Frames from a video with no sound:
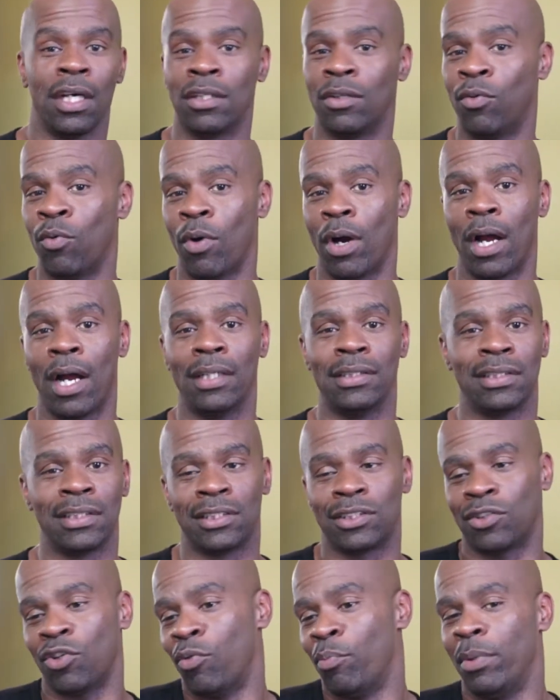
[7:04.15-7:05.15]
Otherwise,
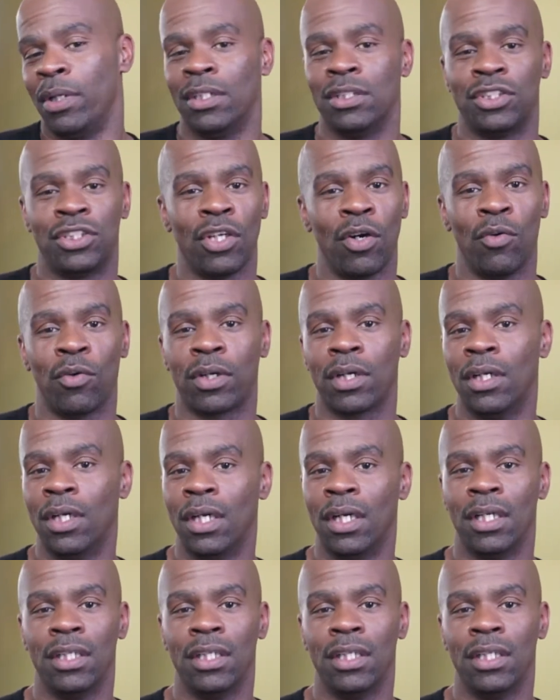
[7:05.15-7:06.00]
it's just going to be a joke.